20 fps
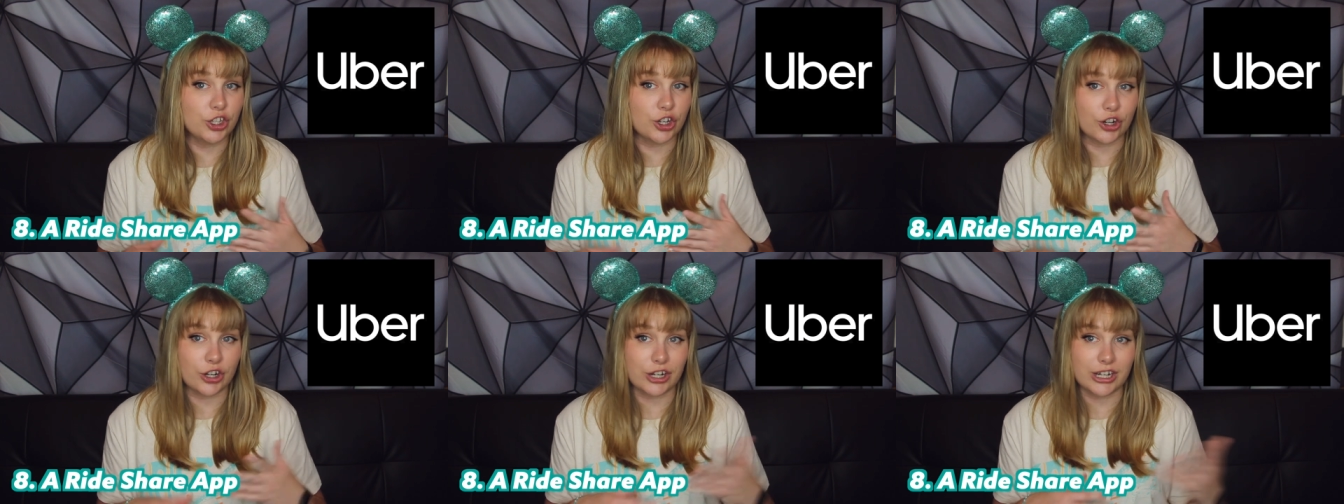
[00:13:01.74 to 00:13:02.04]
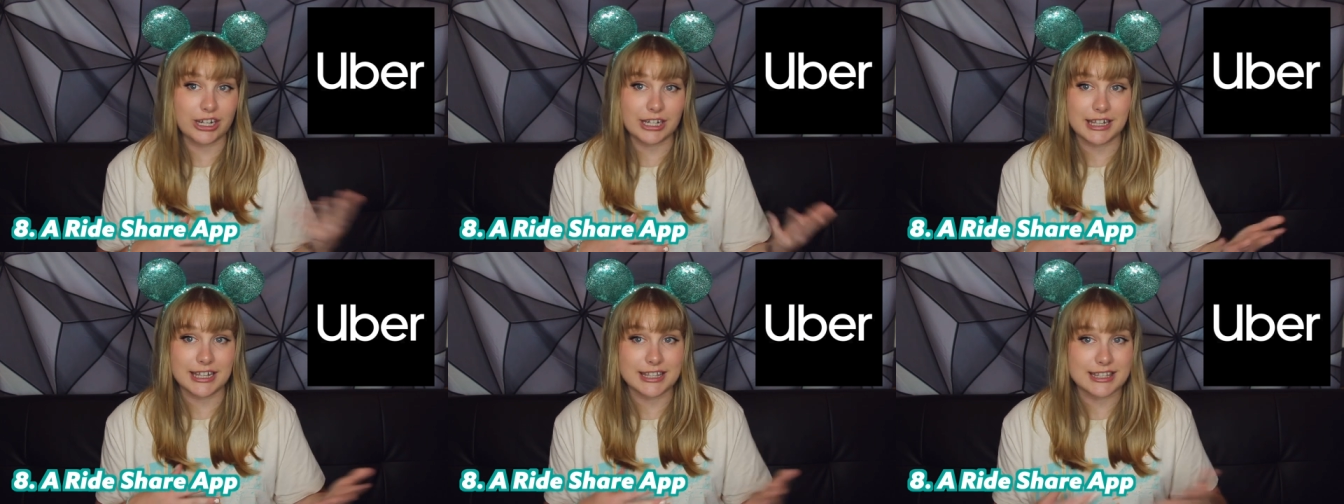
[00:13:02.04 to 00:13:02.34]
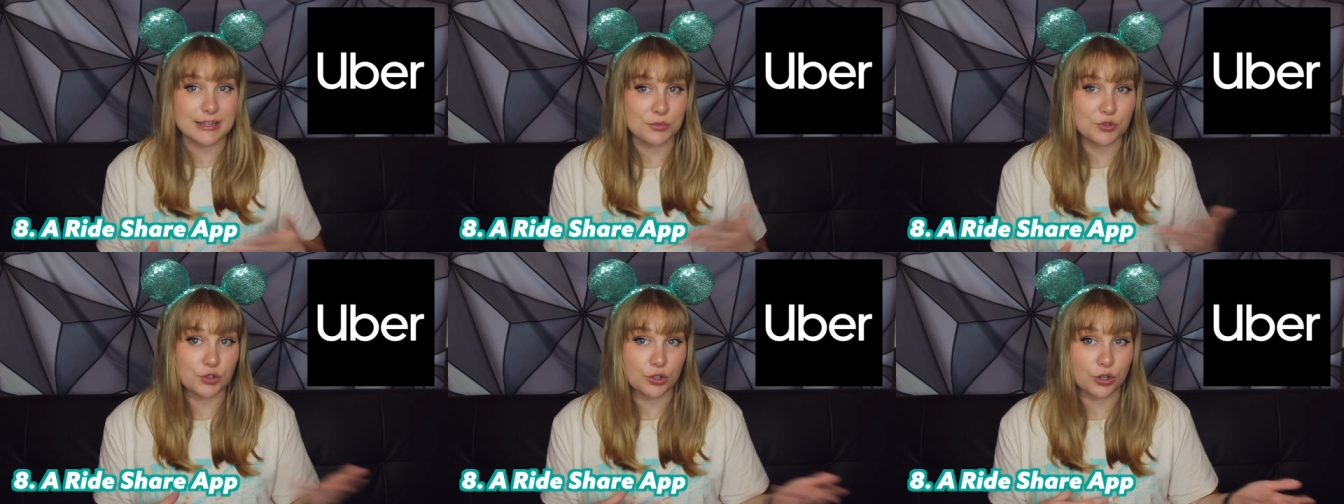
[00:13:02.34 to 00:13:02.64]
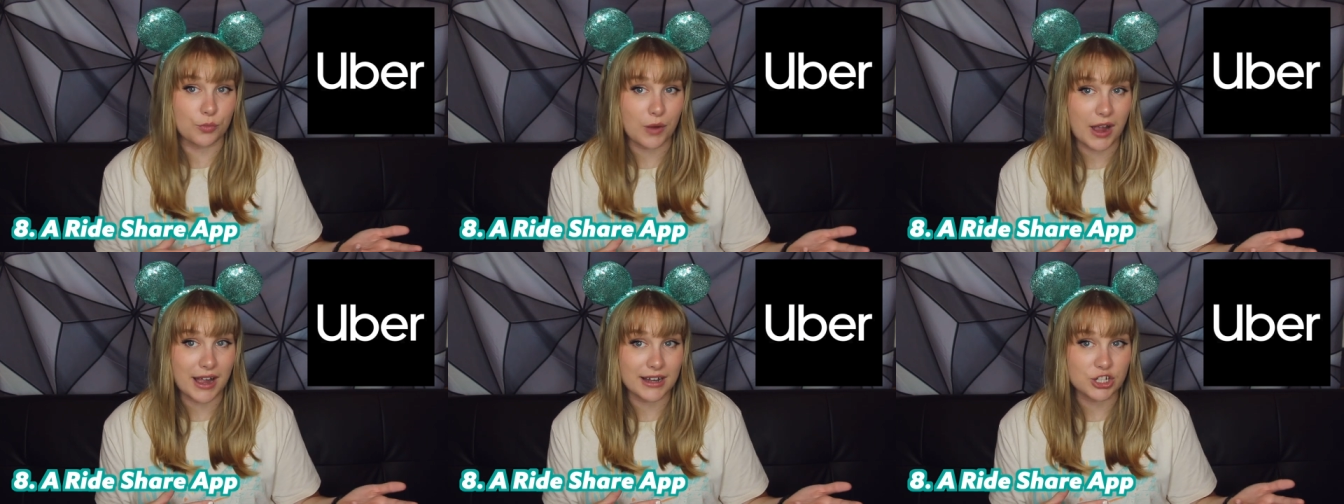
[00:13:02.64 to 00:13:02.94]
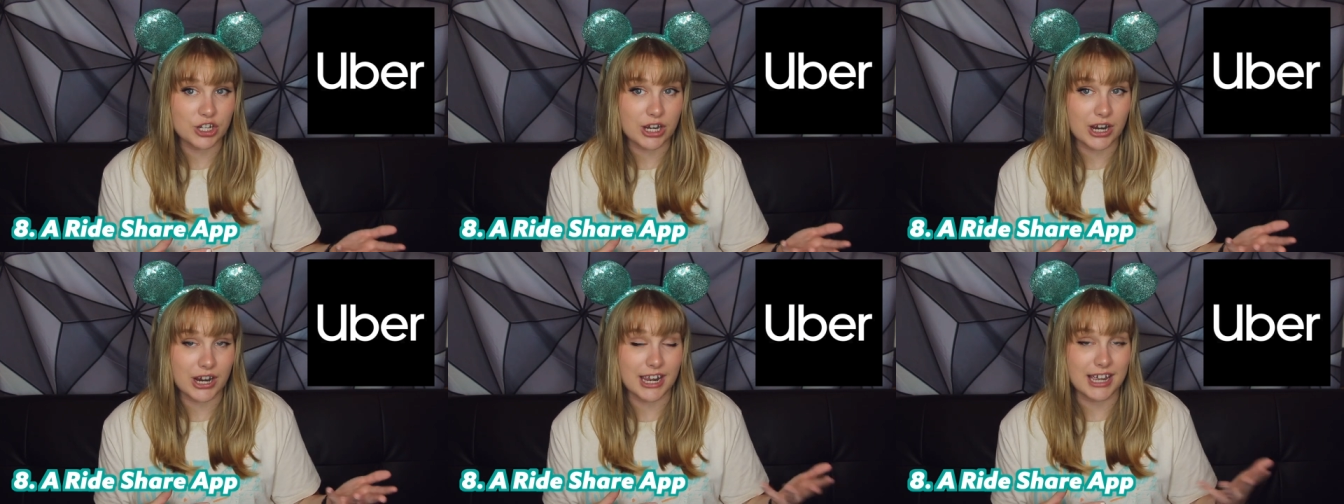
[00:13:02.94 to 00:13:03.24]
you're gonna need some sort of
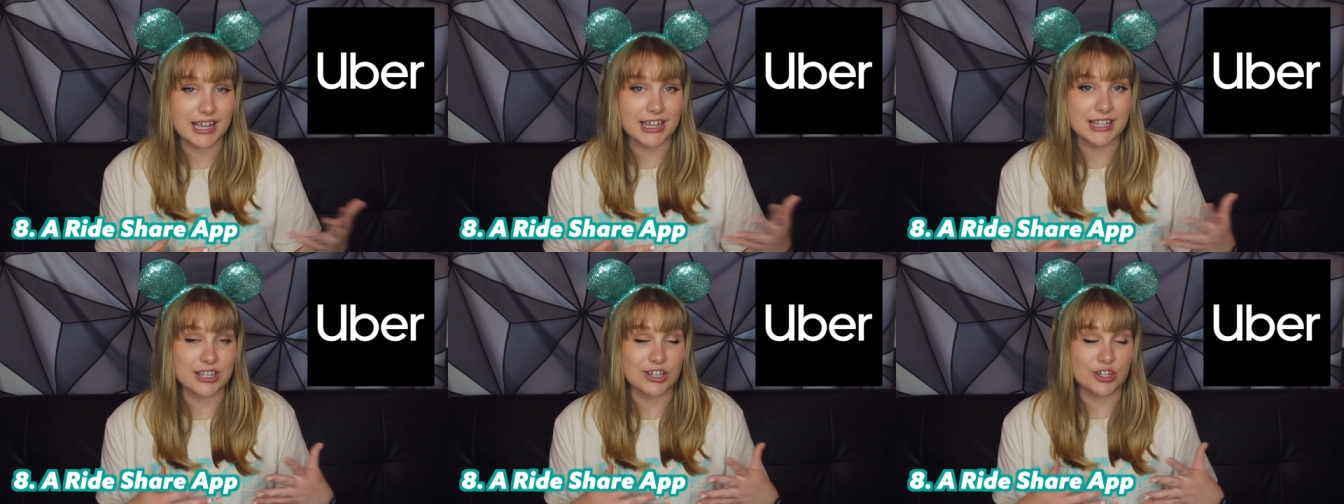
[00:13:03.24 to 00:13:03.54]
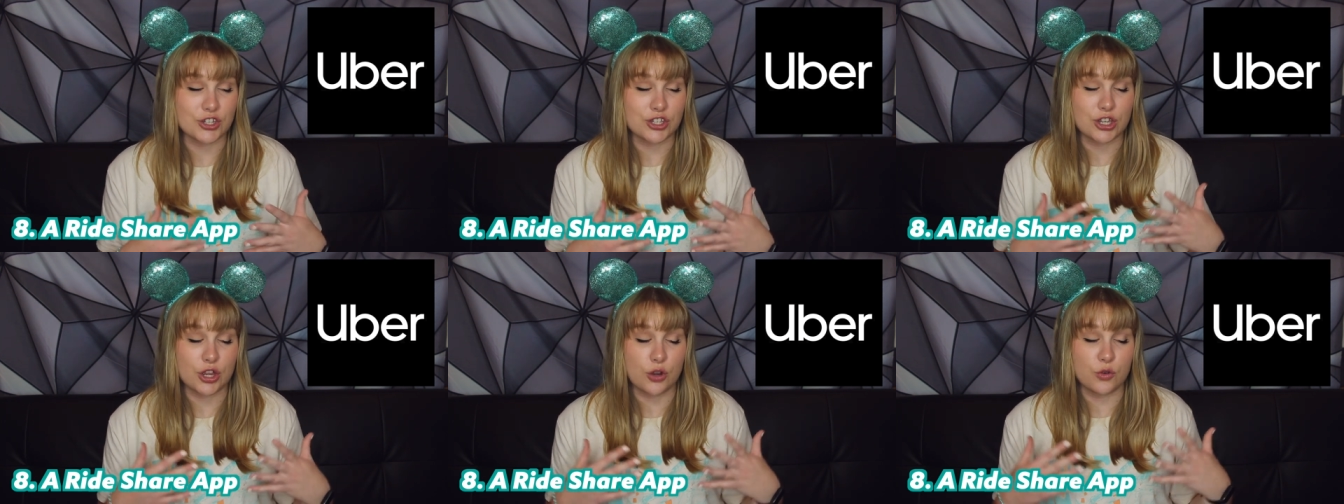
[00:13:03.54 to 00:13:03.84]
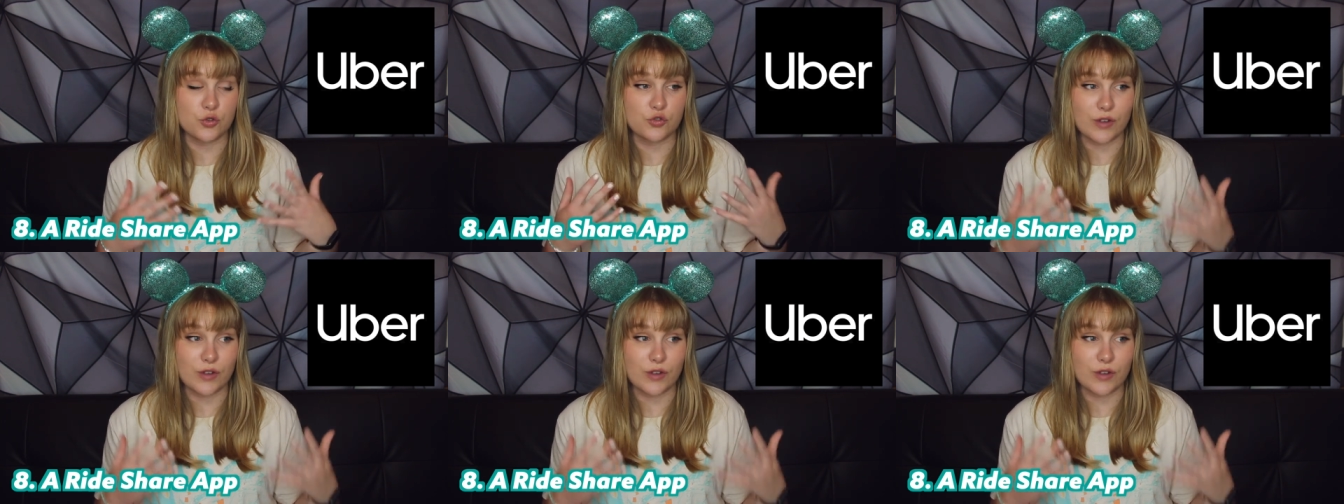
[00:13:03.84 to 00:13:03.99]
ride sharing because there's no